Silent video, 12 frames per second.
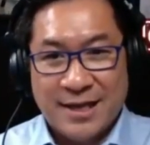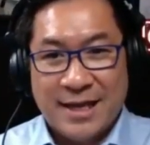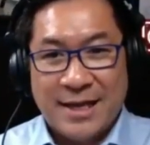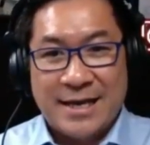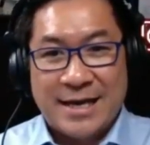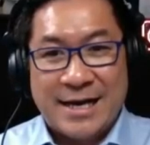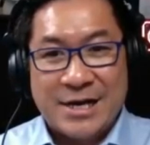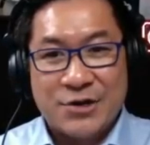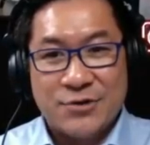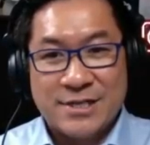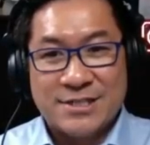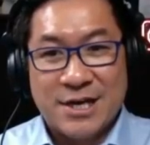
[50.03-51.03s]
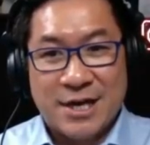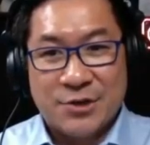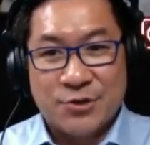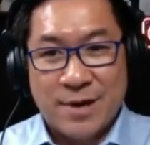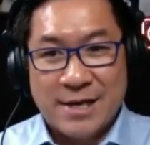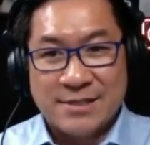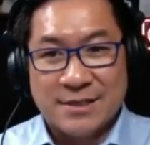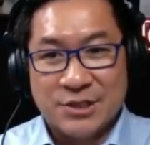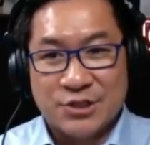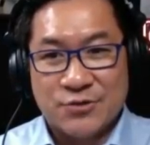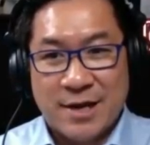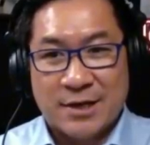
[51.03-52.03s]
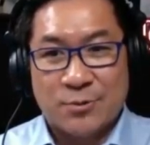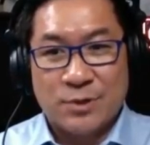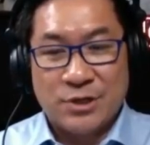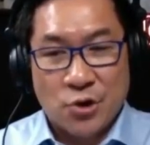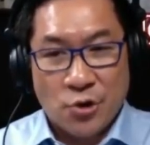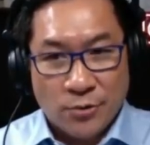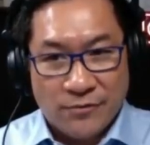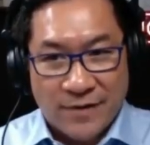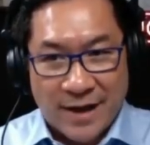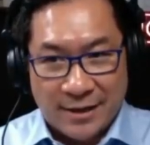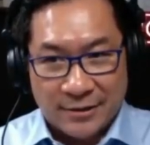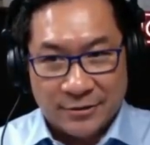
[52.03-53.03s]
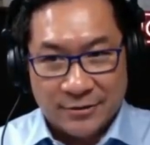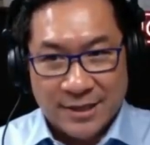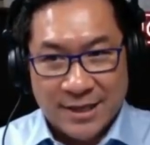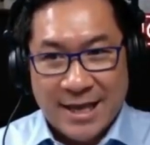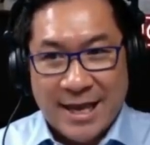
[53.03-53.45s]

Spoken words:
an IRS authorized electronic return filer,